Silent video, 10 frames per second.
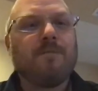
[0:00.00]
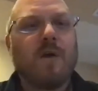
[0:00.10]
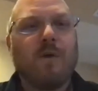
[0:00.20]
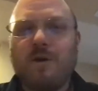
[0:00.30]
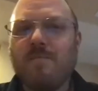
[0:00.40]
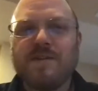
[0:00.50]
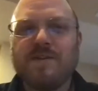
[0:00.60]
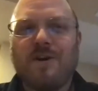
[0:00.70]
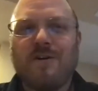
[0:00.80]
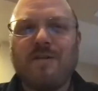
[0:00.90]
really miss
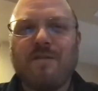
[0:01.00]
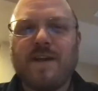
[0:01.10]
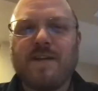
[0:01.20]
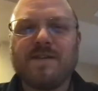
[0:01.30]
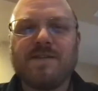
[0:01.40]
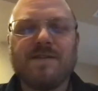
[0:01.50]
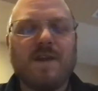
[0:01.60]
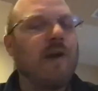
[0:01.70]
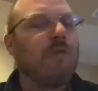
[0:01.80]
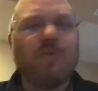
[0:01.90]
all of your faces.
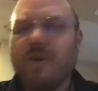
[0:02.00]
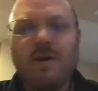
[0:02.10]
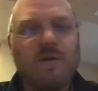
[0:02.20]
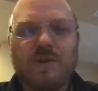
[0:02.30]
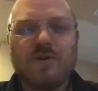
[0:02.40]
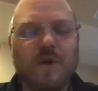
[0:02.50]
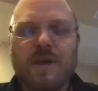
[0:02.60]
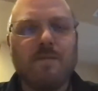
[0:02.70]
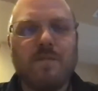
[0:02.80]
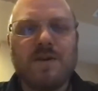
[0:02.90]
I really wish we
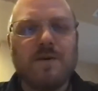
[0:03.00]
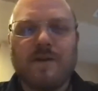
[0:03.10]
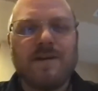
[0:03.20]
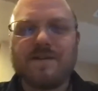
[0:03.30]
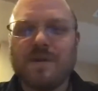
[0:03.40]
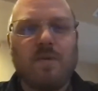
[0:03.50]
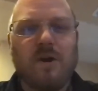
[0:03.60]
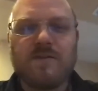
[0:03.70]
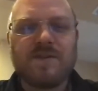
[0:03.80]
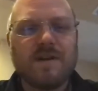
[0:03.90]
could be doing this in
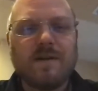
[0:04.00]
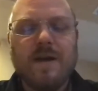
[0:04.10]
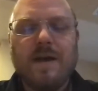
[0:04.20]
person.